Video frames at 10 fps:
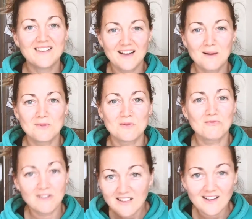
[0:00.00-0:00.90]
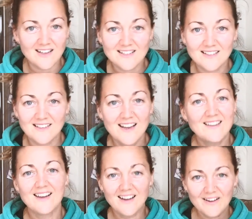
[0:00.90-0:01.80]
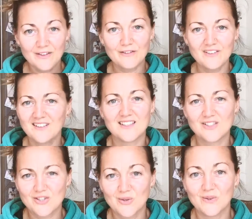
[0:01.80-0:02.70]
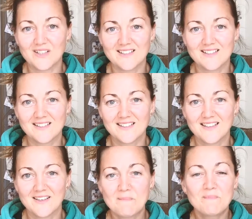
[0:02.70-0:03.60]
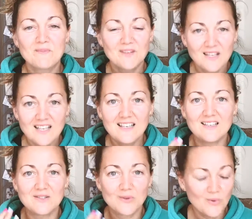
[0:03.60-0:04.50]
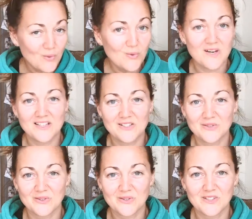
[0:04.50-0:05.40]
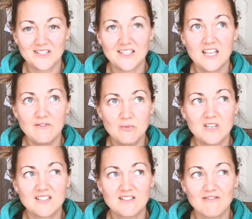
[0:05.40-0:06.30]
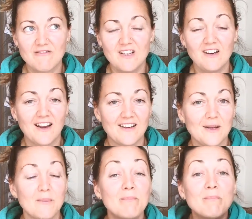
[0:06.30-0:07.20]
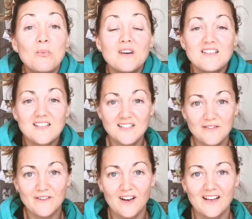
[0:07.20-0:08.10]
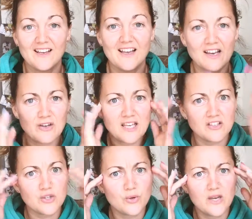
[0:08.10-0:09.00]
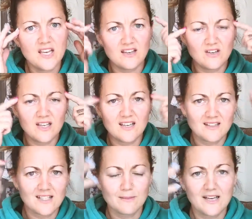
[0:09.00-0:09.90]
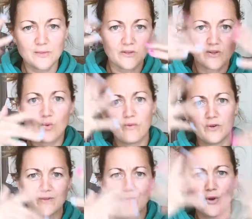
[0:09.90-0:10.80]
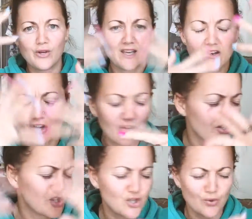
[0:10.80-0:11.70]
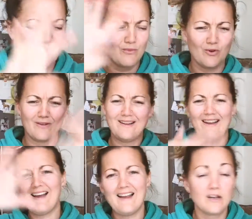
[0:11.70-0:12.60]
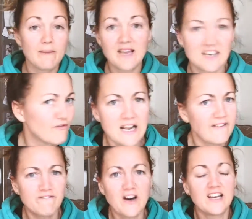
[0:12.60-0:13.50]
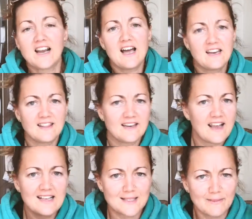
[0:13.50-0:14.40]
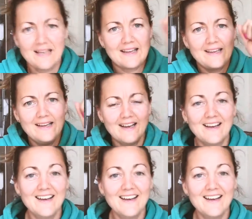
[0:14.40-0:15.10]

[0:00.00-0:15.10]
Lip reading: that comes with realizing that how you feel is a choice. It is always your choice, even when it doesn't feel like it. But when it doesn't feel like it and you get into your head and you get into this place where it all feels murky and you're not sure anymore, and you're making it really freaking harder than it has to be,